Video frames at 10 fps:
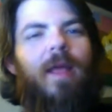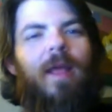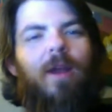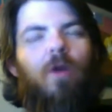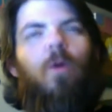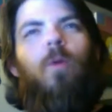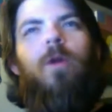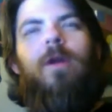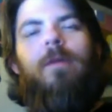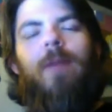in a
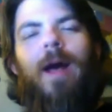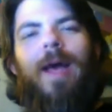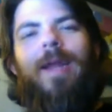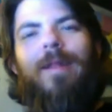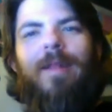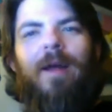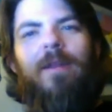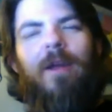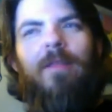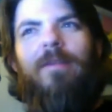corner behind
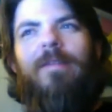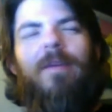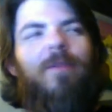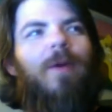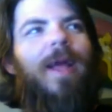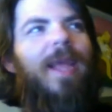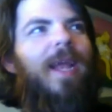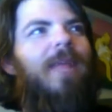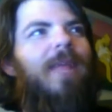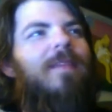another shelf, so I can't
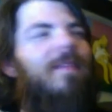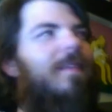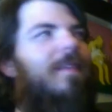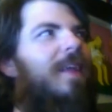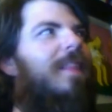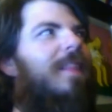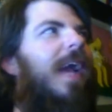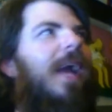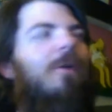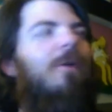even see that I
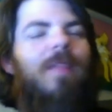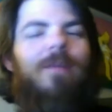own them.